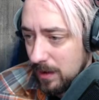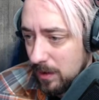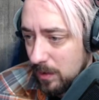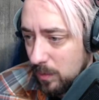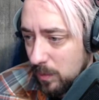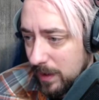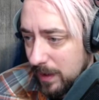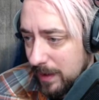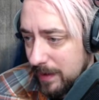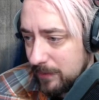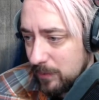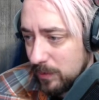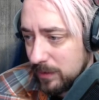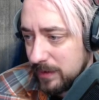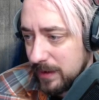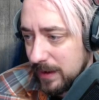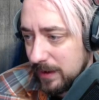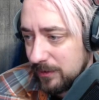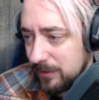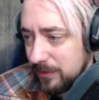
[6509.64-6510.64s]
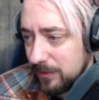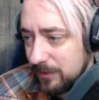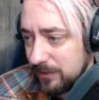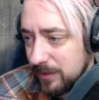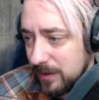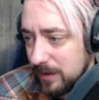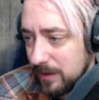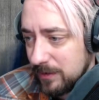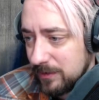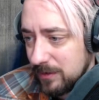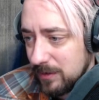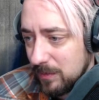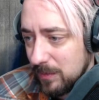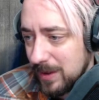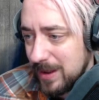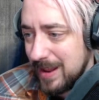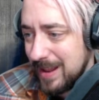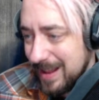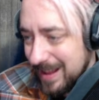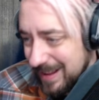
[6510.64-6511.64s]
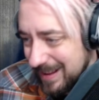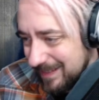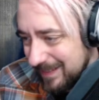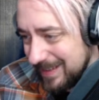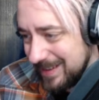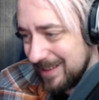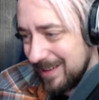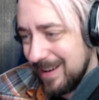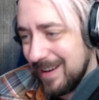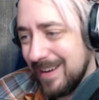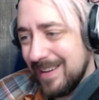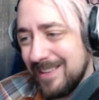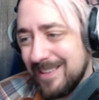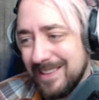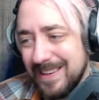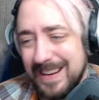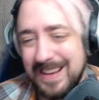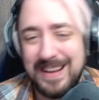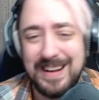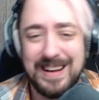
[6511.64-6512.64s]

Well, everyone takes you seriously when you're hungry.